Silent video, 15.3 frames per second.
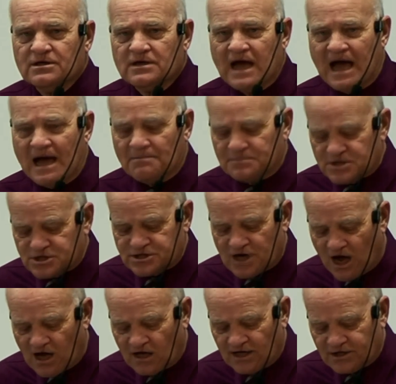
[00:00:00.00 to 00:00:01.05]

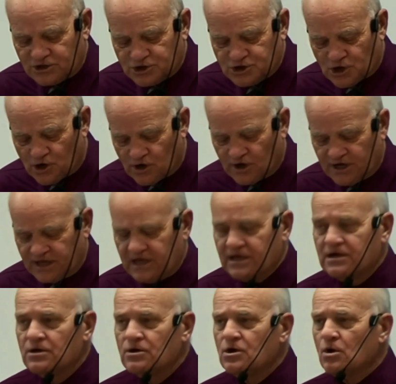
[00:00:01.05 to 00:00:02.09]
apostolic journey